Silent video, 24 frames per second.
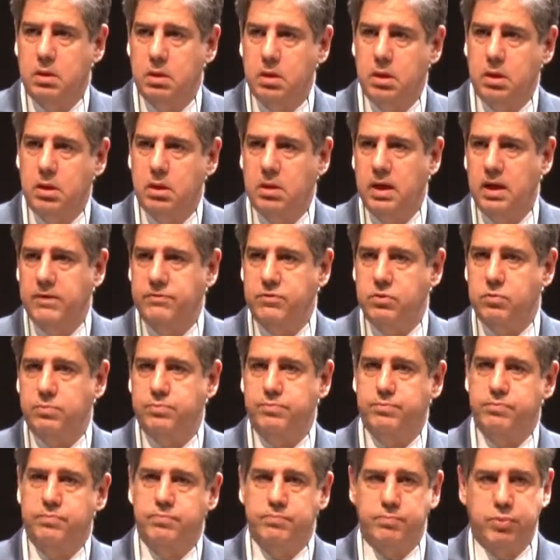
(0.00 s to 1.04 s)
and I'll have to
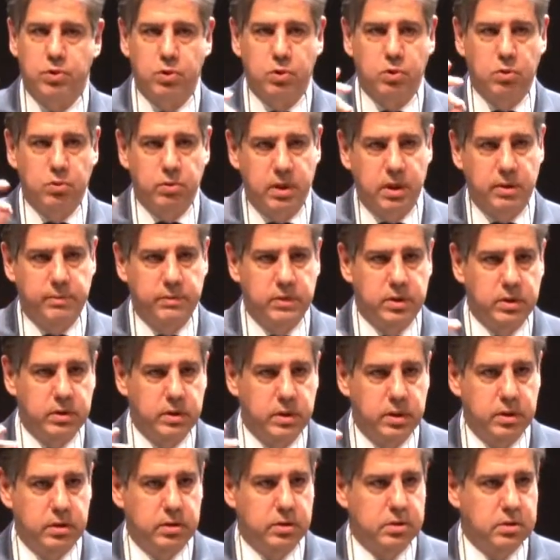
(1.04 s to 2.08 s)
program their
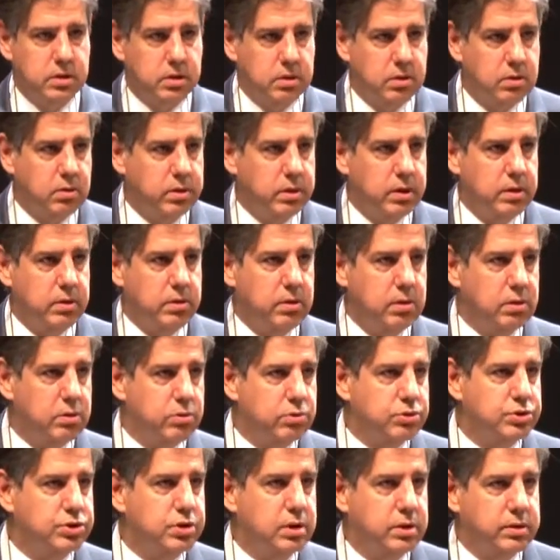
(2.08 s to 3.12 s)
dinners according to,
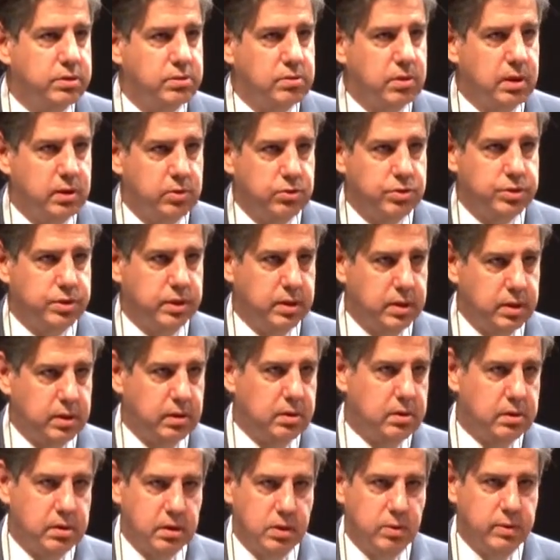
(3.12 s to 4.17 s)
load, to the load
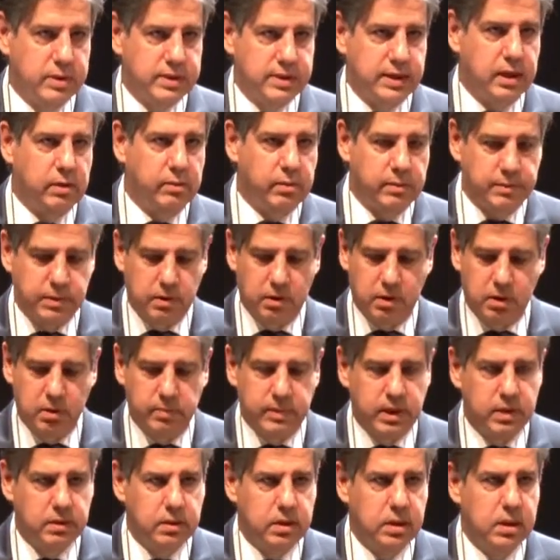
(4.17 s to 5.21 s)
shedding, know exactly what I'm talking
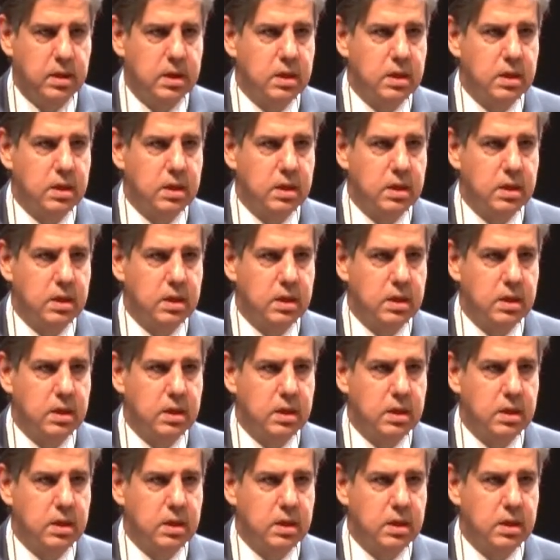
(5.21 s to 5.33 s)
about,